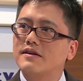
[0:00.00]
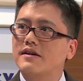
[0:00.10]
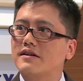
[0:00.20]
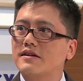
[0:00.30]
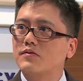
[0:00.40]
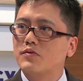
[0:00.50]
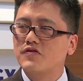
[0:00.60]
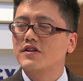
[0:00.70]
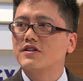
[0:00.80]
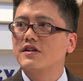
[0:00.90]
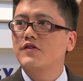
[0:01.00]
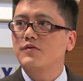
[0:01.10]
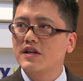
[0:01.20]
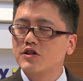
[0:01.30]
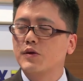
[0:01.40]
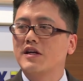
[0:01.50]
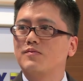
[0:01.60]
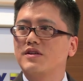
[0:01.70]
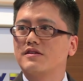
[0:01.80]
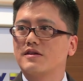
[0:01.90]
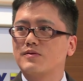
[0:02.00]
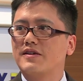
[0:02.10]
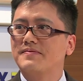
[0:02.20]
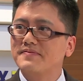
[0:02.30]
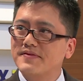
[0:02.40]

and with the issuing companies as well.